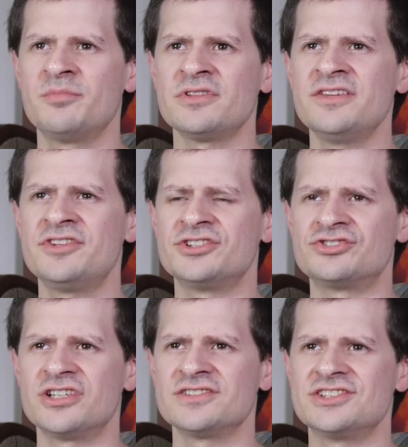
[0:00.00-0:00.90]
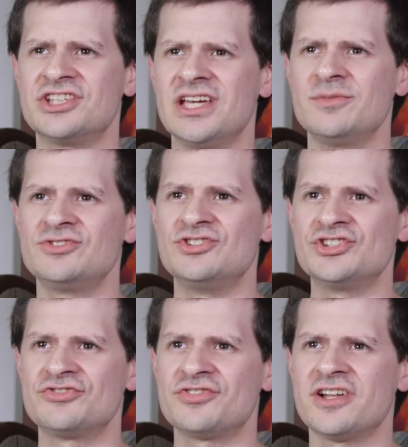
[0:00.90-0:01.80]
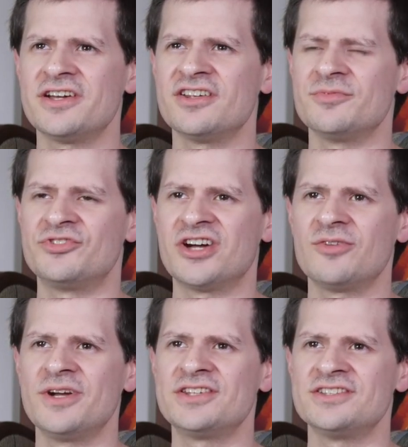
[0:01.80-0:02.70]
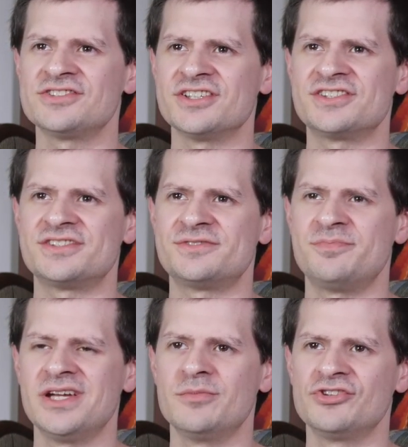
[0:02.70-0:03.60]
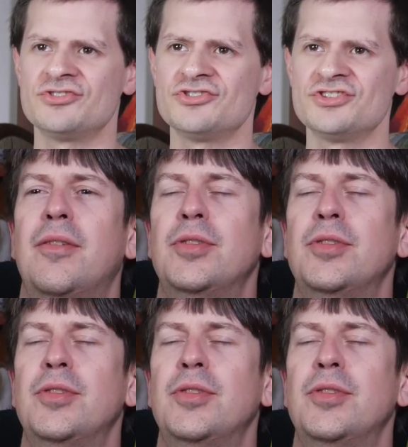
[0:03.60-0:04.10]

believe the trick of this game is to just fly sideways and just like spam missiles.